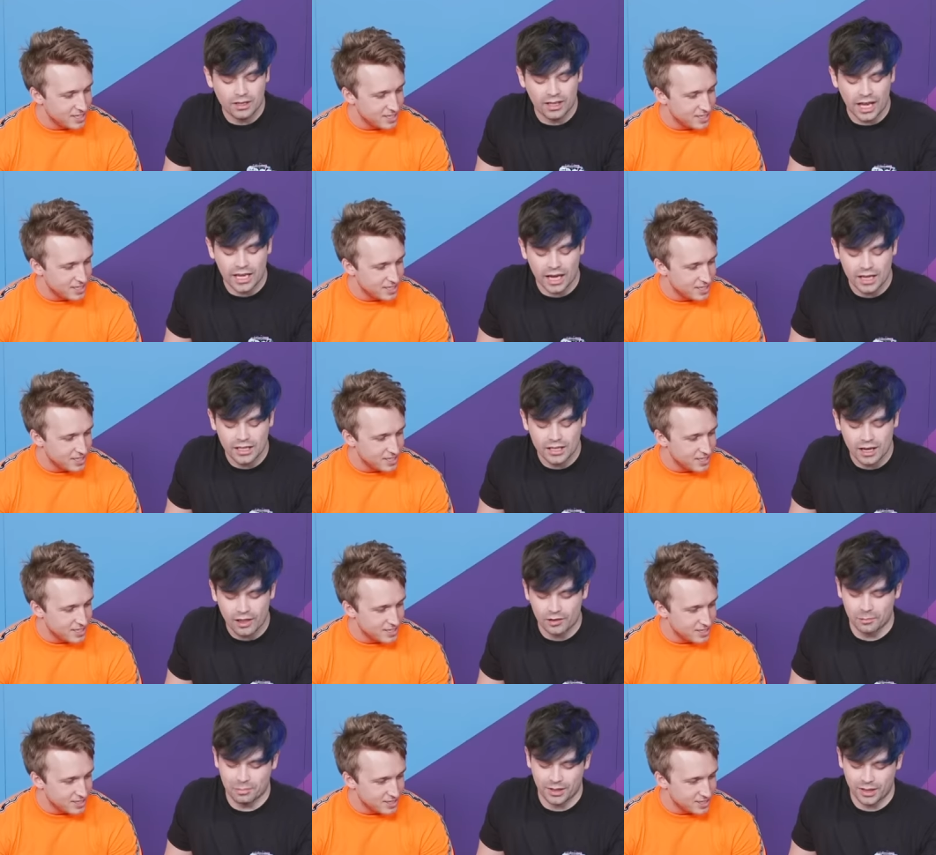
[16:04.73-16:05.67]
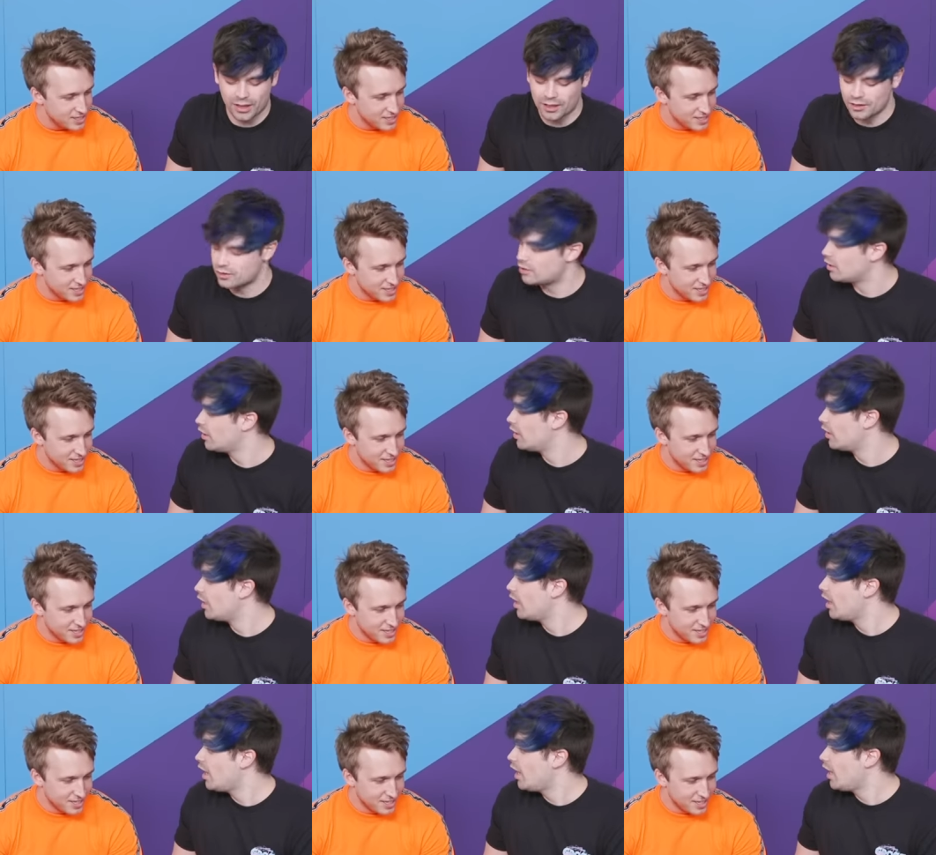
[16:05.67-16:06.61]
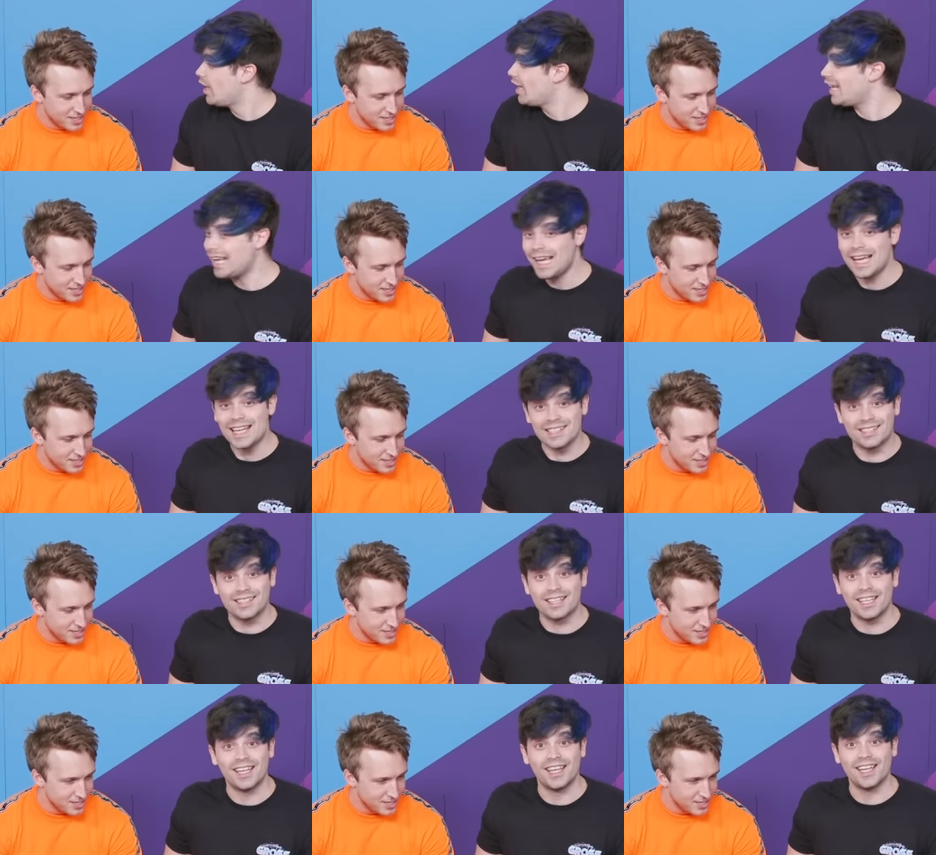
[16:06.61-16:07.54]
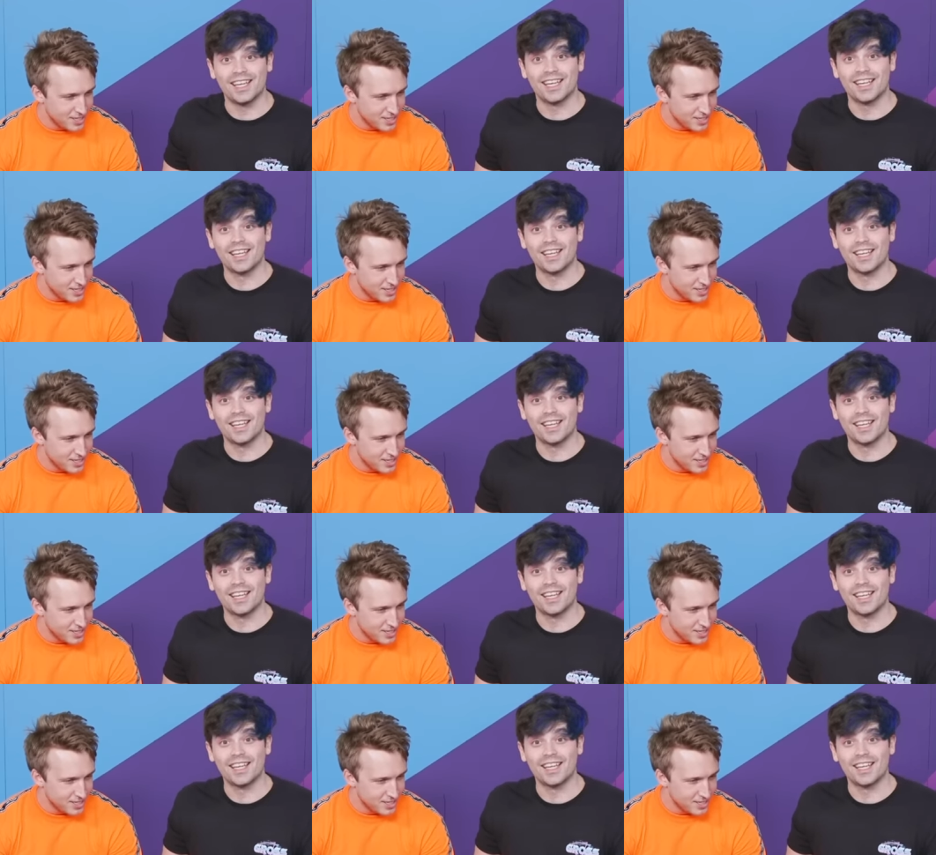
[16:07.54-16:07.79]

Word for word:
Speaker 1: like another, please. Easy.